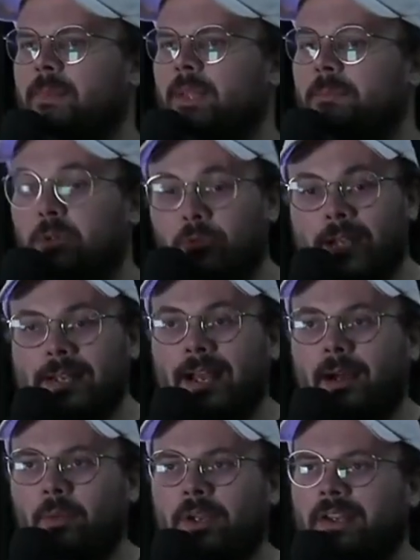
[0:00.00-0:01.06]
But right now,
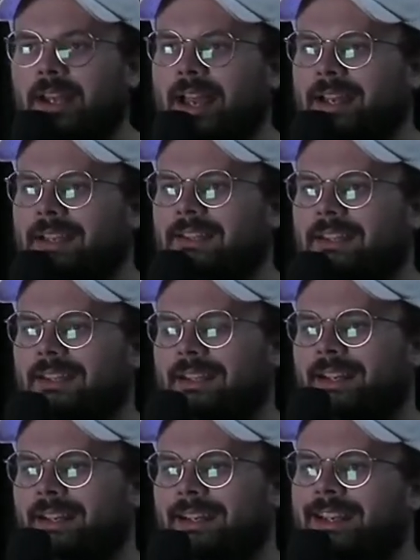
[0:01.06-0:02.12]
we're going to head
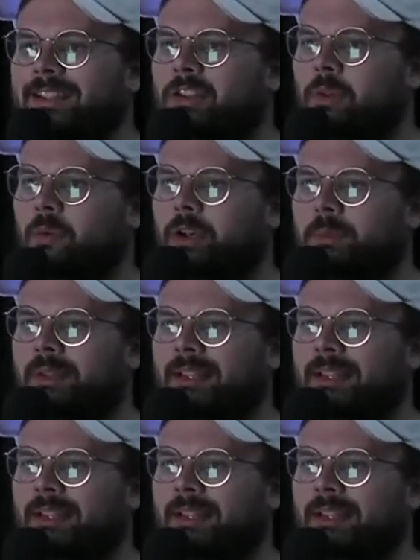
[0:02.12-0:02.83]
into the Word with